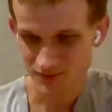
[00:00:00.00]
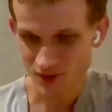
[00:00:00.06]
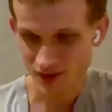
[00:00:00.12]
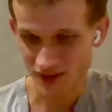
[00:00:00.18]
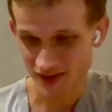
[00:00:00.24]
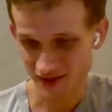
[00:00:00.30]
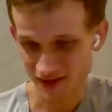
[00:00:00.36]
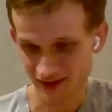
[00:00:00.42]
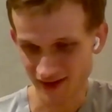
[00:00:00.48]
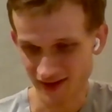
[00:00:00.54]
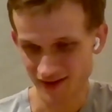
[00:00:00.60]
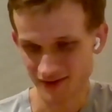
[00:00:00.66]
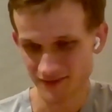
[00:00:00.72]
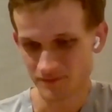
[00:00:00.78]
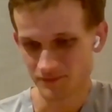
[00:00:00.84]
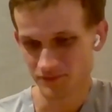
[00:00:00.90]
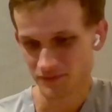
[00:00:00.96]
just
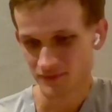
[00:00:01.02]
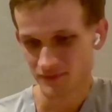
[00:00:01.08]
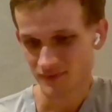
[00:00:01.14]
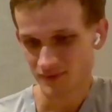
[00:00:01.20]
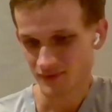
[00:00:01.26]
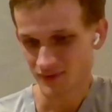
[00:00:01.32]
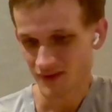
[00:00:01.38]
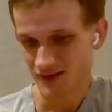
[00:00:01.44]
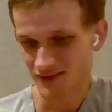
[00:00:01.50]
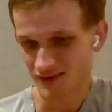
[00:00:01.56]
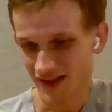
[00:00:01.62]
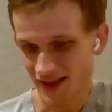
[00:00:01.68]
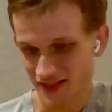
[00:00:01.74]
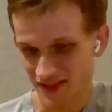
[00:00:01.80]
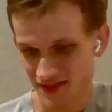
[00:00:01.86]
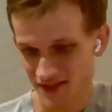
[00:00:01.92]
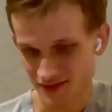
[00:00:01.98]

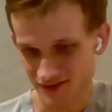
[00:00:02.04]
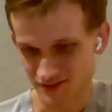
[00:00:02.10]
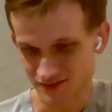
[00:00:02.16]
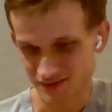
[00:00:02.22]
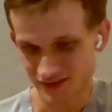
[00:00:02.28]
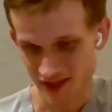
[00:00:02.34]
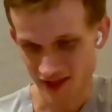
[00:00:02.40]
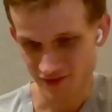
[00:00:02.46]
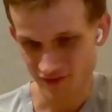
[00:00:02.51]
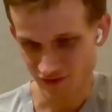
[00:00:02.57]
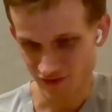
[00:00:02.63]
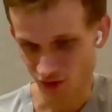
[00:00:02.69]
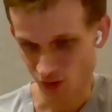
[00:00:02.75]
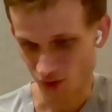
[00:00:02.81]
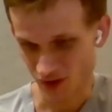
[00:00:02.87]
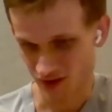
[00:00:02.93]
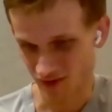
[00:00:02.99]
that's less of a
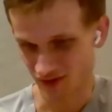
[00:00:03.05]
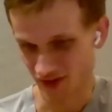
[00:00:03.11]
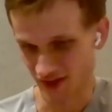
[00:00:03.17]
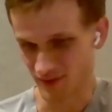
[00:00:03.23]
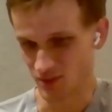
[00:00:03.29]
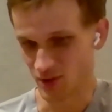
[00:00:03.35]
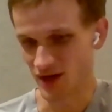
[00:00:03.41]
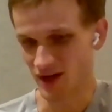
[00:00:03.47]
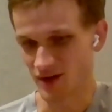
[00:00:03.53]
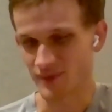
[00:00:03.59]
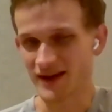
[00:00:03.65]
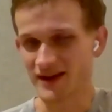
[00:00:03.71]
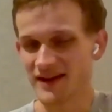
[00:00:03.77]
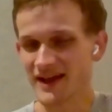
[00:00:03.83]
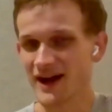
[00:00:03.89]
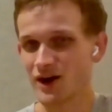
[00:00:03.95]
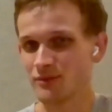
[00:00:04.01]
focus of the community right
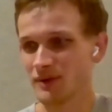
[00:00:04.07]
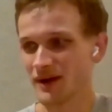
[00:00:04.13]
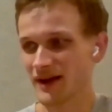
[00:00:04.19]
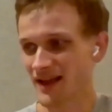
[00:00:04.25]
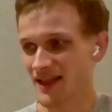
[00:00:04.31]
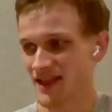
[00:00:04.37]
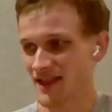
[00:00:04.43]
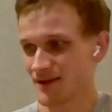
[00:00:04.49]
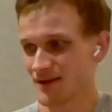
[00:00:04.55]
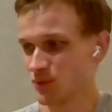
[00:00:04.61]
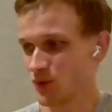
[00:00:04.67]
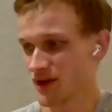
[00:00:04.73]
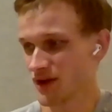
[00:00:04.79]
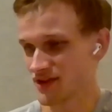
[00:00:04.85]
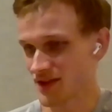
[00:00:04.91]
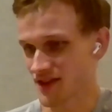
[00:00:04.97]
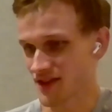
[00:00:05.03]
now. But at some
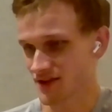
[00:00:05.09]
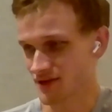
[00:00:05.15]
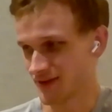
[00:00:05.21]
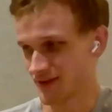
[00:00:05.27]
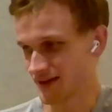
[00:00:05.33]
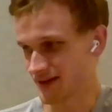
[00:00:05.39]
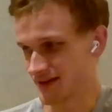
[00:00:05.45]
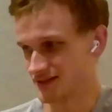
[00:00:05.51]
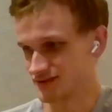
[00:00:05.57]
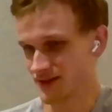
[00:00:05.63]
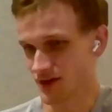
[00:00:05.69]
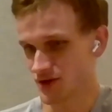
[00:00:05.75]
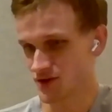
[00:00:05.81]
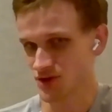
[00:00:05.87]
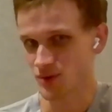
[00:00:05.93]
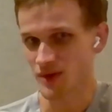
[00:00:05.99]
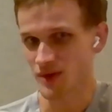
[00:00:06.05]
point, it's layer
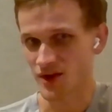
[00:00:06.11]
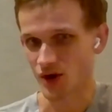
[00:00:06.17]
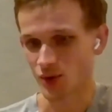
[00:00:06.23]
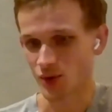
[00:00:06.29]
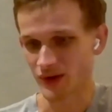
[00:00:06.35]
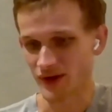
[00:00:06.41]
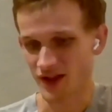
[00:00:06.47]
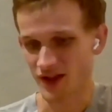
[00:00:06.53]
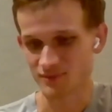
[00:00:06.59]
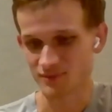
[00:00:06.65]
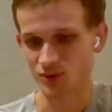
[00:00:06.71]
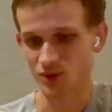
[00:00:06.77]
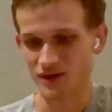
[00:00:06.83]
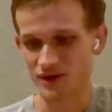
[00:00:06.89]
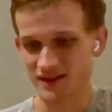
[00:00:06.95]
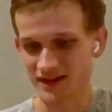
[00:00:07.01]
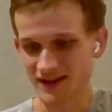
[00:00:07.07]
2s are going to
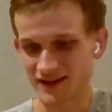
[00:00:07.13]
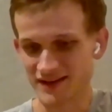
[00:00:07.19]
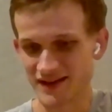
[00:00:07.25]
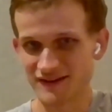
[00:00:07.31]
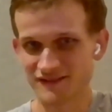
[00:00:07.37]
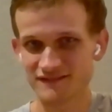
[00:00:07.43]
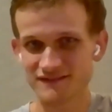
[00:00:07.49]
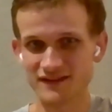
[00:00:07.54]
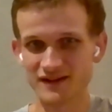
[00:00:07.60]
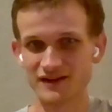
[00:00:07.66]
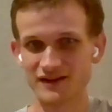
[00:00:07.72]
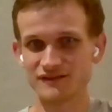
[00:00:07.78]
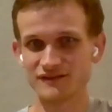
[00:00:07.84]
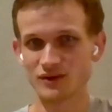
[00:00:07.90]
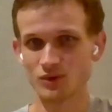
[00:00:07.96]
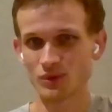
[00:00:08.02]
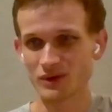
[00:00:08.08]
support enough
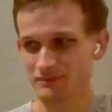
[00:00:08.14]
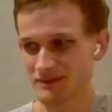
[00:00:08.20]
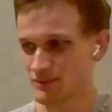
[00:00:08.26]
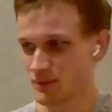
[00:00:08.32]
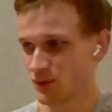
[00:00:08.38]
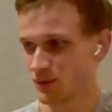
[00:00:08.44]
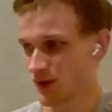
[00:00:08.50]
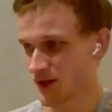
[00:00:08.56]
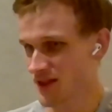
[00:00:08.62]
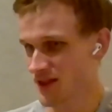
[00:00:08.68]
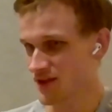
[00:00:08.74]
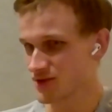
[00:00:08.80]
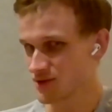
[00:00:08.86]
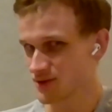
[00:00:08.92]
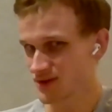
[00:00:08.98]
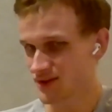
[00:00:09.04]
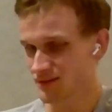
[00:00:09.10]
of what people wants to
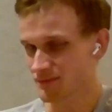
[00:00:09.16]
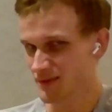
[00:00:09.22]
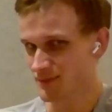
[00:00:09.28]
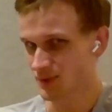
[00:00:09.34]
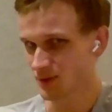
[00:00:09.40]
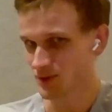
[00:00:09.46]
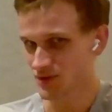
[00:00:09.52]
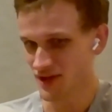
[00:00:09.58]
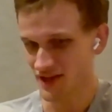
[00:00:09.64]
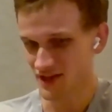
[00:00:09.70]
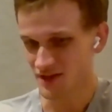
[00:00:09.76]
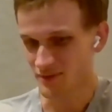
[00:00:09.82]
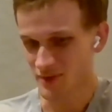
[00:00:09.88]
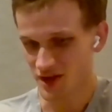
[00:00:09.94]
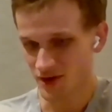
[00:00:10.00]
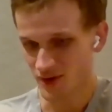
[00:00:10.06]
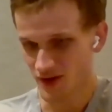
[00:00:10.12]
do that people will take them
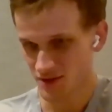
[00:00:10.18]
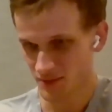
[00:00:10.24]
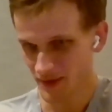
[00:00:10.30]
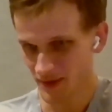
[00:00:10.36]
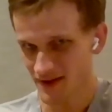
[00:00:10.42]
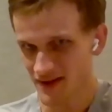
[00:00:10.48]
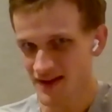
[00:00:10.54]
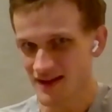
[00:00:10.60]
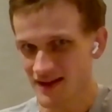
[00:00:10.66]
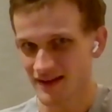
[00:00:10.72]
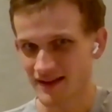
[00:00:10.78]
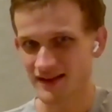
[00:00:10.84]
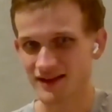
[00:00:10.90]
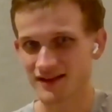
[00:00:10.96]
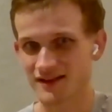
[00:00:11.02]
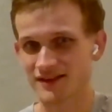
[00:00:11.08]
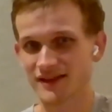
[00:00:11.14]
seriously,
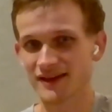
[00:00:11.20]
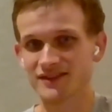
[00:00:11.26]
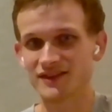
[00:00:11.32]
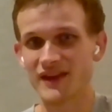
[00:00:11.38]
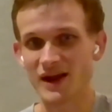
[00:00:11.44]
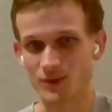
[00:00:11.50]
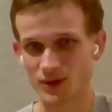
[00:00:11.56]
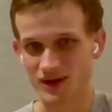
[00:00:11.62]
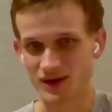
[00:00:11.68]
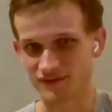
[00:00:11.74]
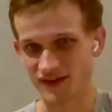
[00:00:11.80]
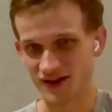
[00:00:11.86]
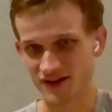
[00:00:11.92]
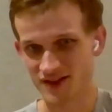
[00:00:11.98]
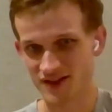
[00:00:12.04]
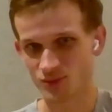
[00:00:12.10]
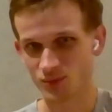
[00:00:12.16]
and the network
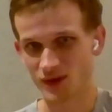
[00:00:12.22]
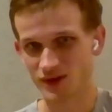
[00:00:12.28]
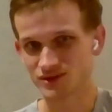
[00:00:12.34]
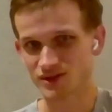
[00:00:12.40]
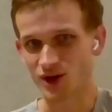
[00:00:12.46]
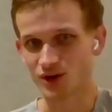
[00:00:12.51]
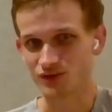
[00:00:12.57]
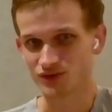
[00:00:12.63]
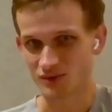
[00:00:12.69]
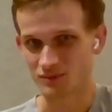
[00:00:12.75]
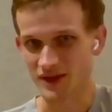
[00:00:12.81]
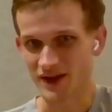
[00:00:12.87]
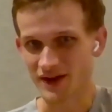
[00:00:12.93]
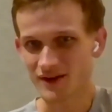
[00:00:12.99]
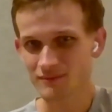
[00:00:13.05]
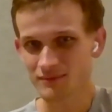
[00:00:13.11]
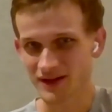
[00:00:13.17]
effects will go from
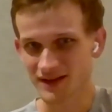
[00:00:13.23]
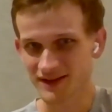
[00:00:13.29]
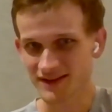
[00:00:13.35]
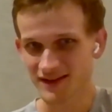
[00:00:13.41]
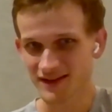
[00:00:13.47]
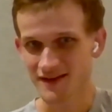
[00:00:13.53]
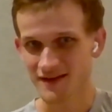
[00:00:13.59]
there. But